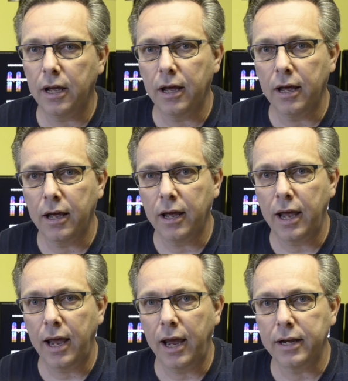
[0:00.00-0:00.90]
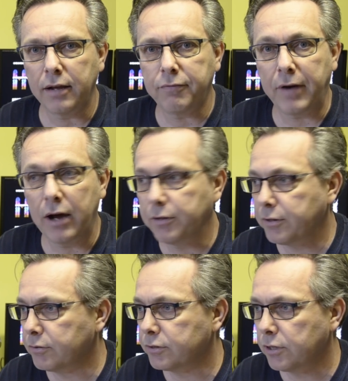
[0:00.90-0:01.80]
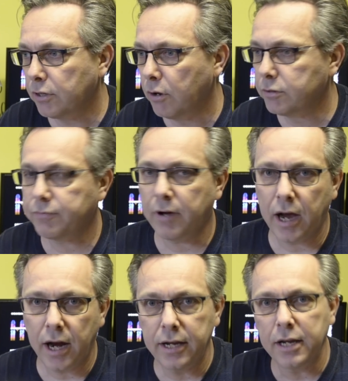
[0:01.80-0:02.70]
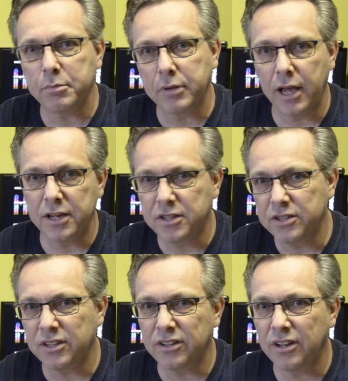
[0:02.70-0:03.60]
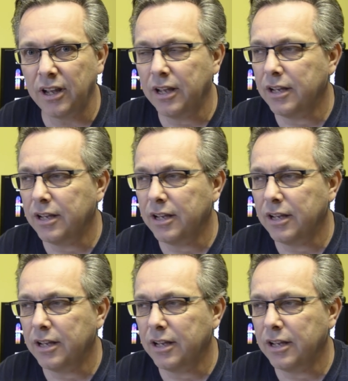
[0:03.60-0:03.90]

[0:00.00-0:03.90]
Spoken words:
and I found that there was loads of hiding places and